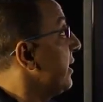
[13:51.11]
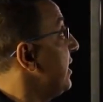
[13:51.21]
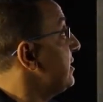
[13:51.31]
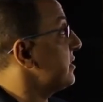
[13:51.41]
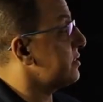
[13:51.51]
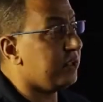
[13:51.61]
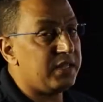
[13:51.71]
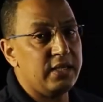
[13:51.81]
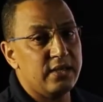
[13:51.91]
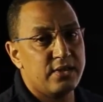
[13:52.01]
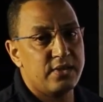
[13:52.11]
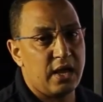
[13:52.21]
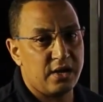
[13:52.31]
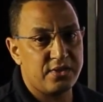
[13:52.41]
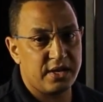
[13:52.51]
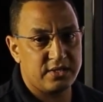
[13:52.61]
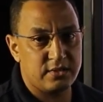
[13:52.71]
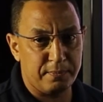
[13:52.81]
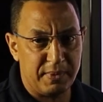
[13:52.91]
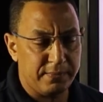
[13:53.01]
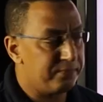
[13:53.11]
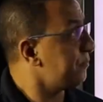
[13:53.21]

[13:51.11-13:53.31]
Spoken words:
Let's study another example.